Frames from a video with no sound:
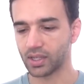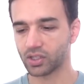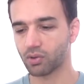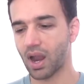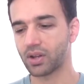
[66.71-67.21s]

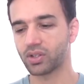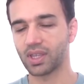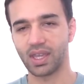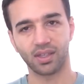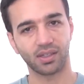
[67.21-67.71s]
scratch
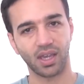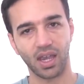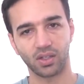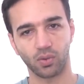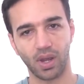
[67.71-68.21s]
the
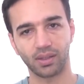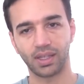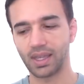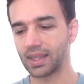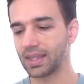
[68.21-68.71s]
insides around
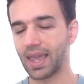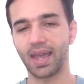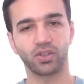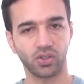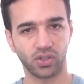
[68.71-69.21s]
the
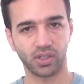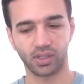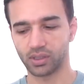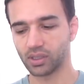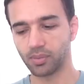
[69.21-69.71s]
edges
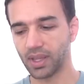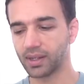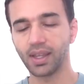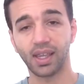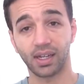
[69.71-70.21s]
just a little bit.